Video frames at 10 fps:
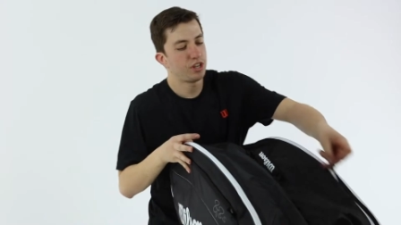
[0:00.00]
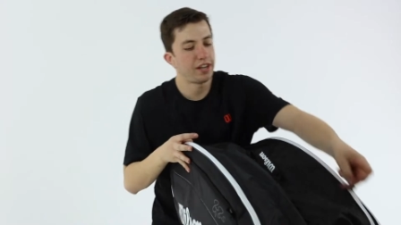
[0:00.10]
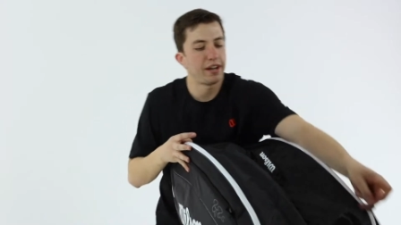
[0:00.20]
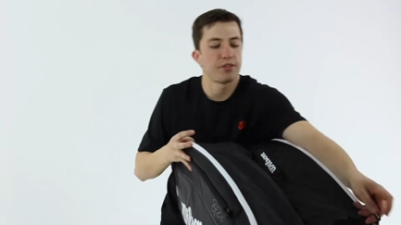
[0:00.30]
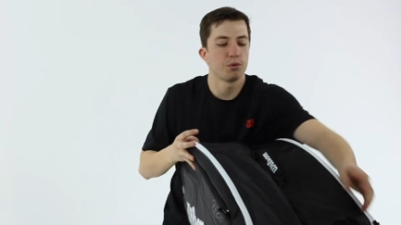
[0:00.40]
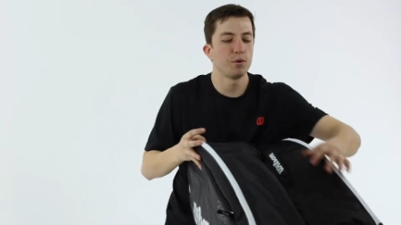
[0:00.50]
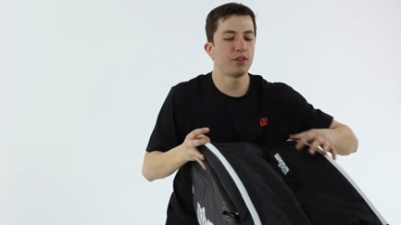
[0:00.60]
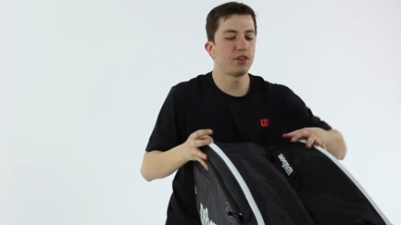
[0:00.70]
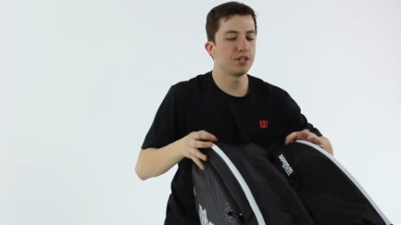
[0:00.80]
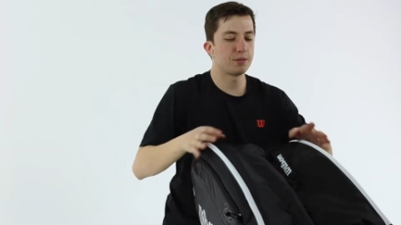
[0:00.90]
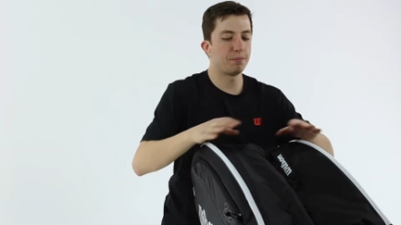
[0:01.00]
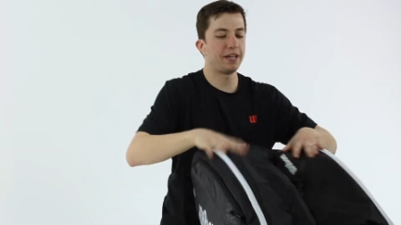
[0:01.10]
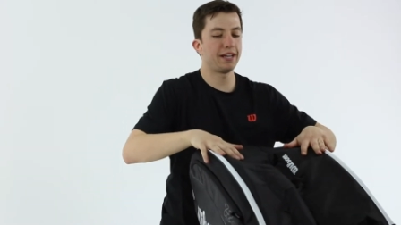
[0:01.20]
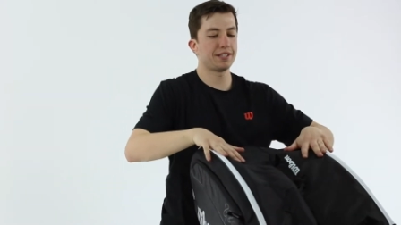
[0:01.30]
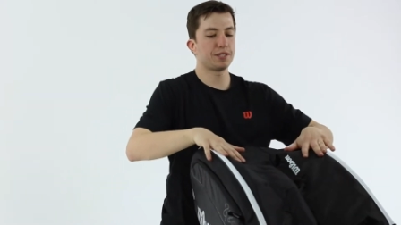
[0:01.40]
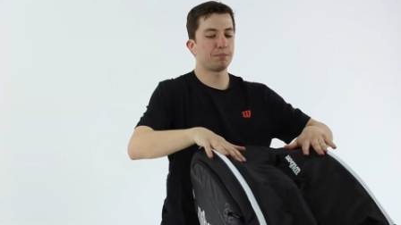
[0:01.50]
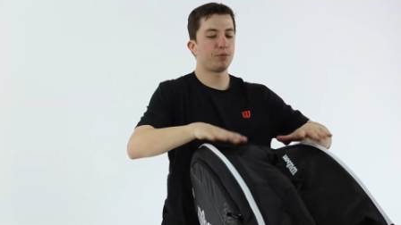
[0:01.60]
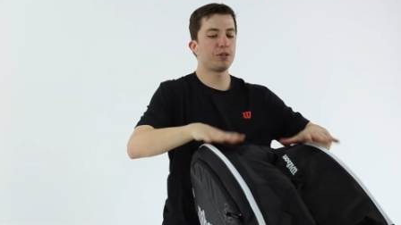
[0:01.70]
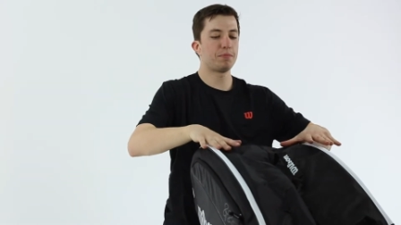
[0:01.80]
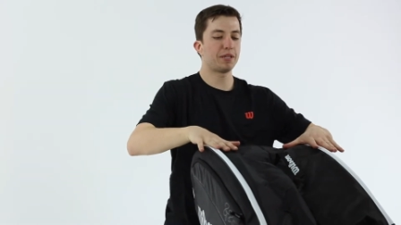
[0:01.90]
check out the width of this bag. It's a
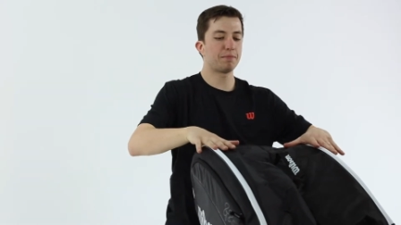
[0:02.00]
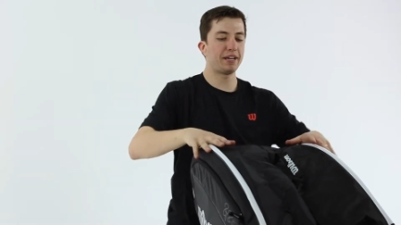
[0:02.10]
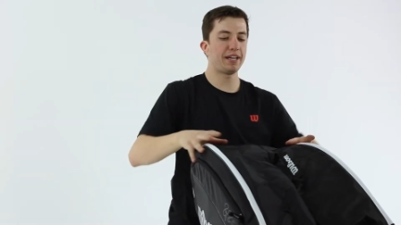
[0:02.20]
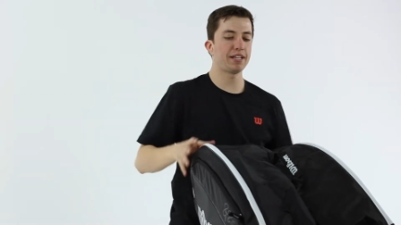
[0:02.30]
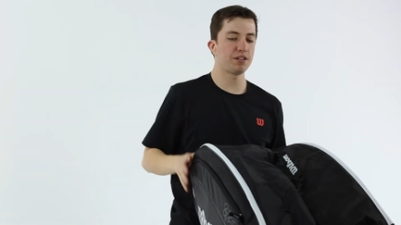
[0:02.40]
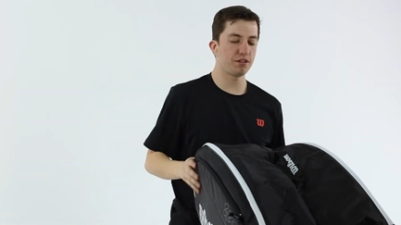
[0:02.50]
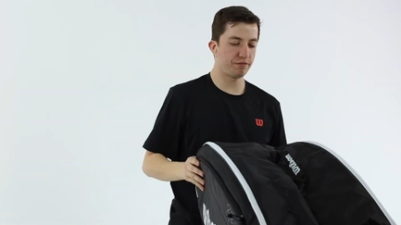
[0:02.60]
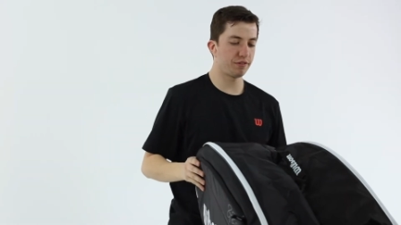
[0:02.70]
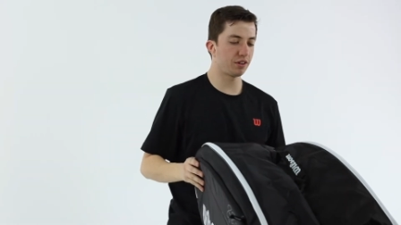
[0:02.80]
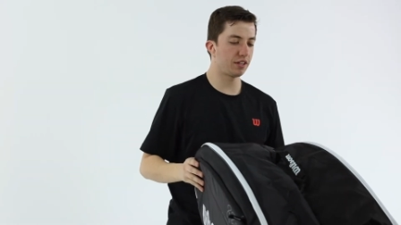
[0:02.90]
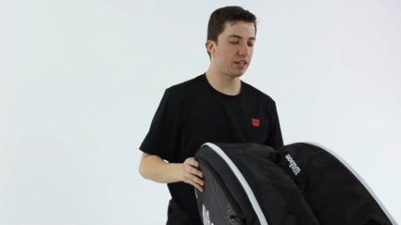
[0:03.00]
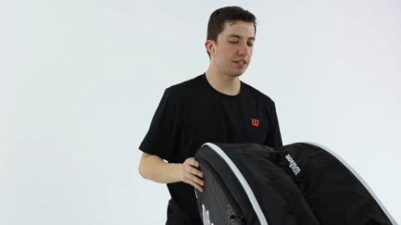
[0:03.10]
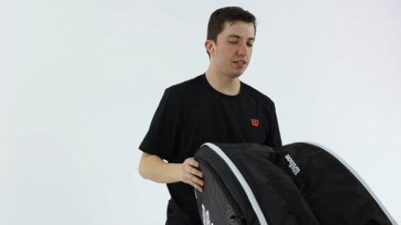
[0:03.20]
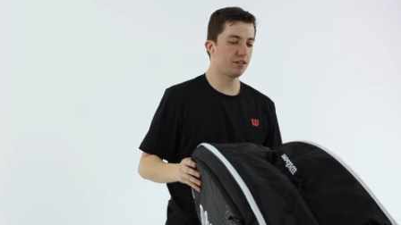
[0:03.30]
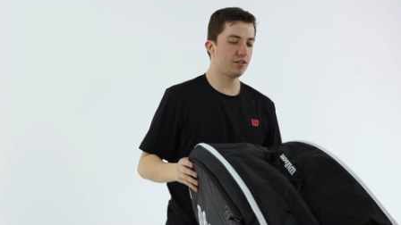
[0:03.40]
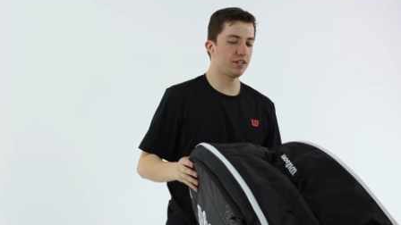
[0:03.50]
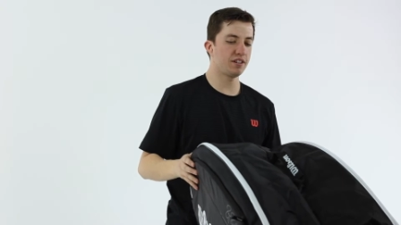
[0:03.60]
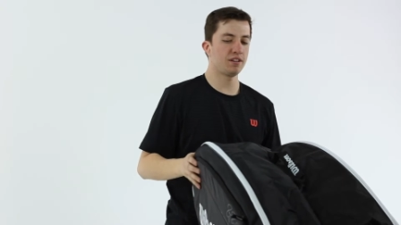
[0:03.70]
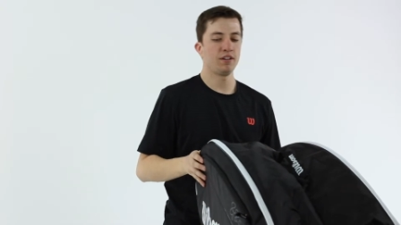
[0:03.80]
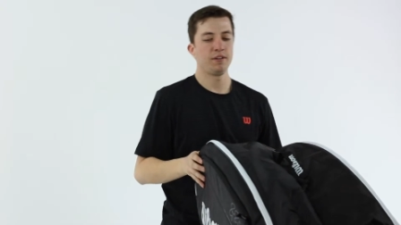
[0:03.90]
pretty big bag. You can fit a lot of gear in
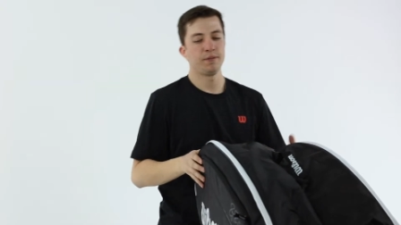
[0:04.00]
there.